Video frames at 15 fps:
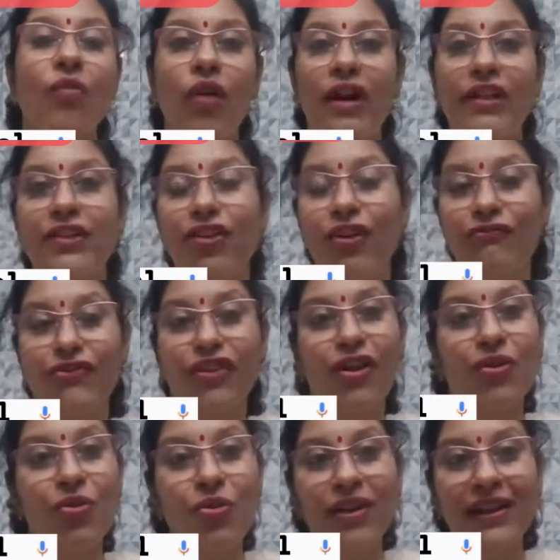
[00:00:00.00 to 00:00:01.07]
one of the
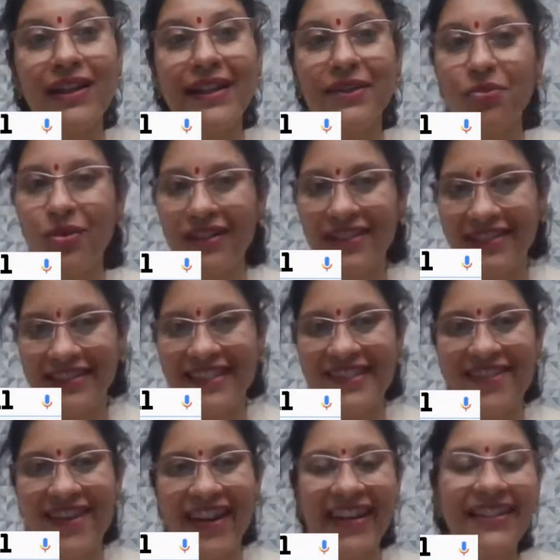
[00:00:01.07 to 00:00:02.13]
Google It
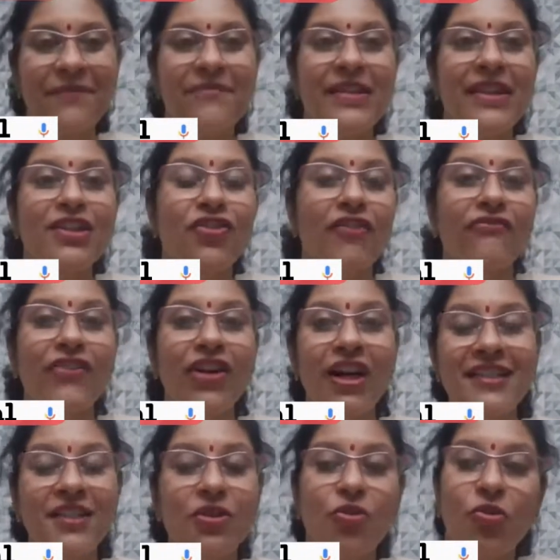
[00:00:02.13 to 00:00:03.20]
words, right? So the
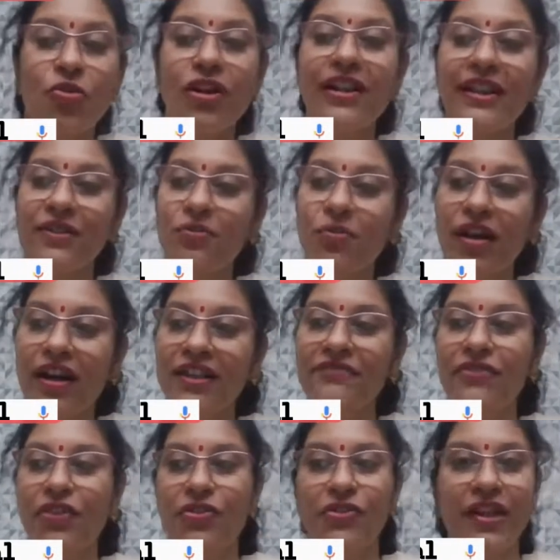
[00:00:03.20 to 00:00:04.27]
first Google It word
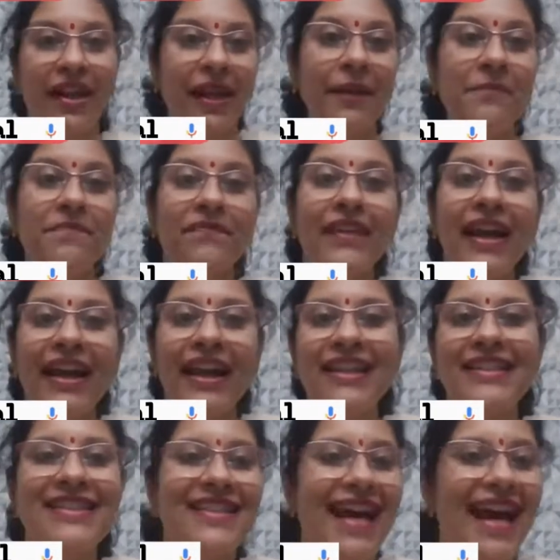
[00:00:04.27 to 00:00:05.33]
for today
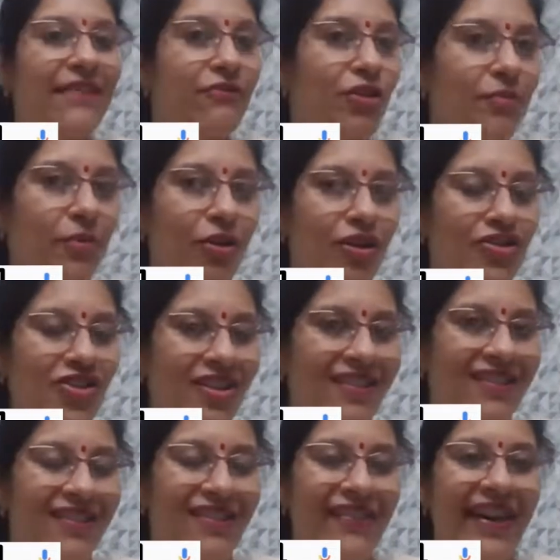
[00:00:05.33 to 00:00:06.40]
is
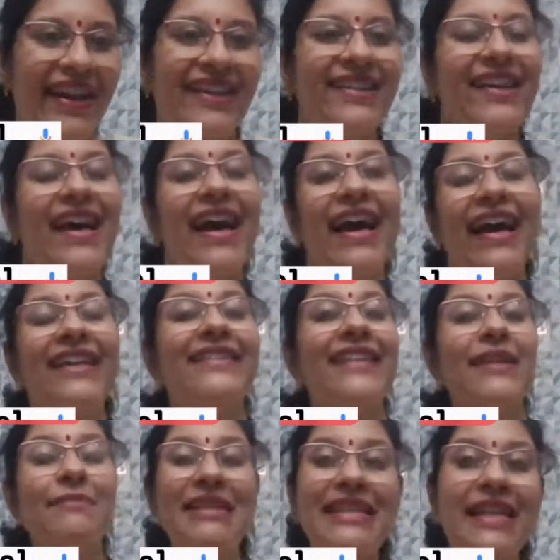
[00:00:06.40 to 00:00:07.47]
anthropological, right? And
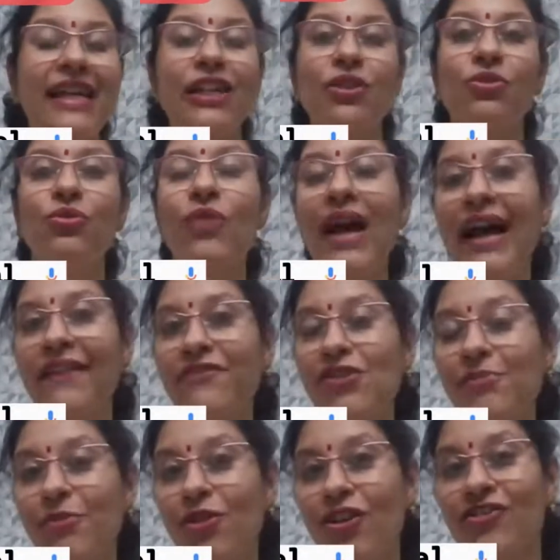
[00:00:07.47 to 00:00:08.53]
let me tell you,
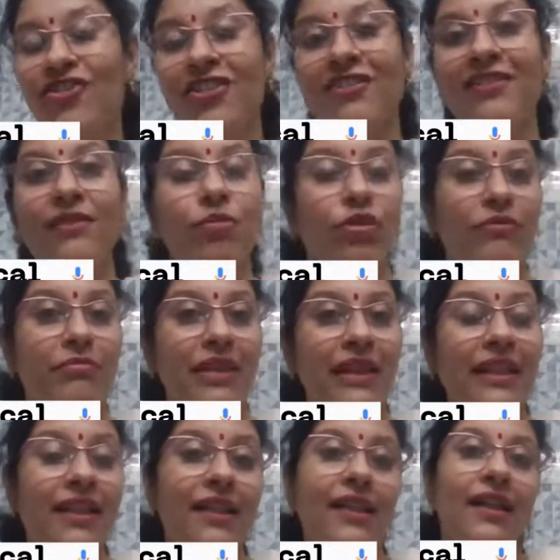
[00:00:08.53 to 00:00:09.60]
anthropological would
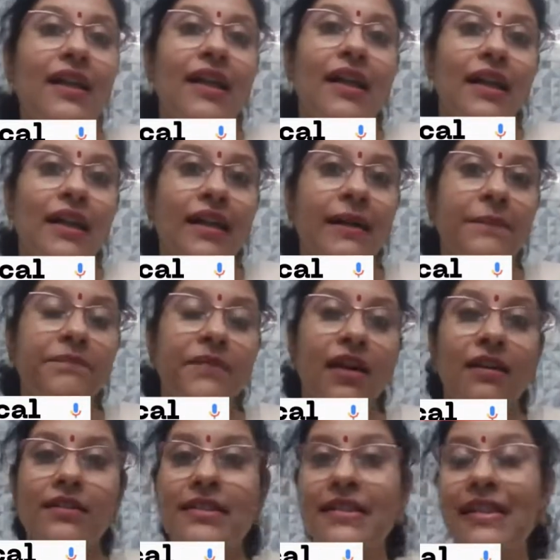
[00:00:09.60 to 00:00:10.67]
mean
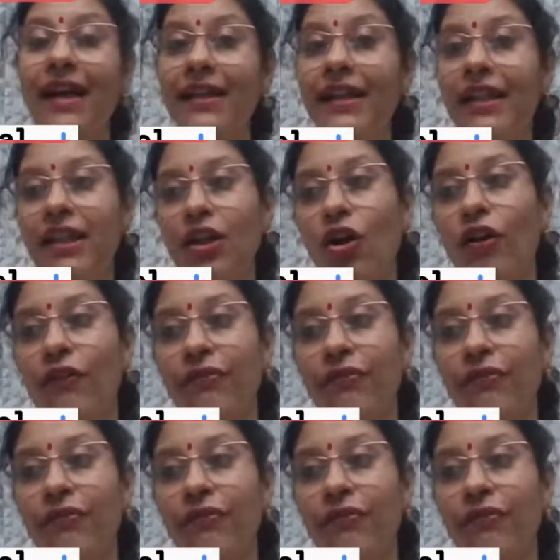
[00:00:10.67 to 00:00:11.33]
a study